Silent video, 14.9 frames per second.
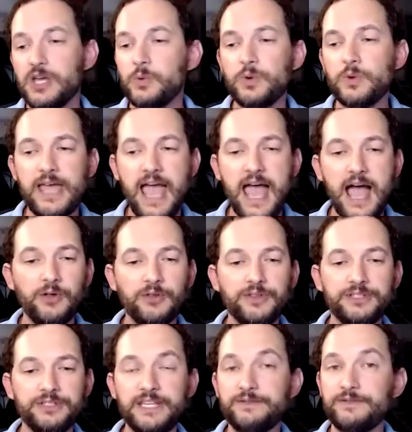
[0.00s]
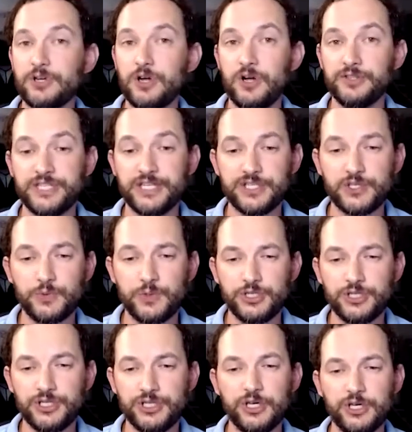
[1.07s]
without the need for context
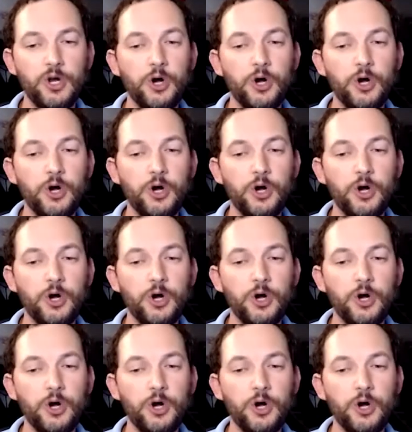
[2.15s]
switching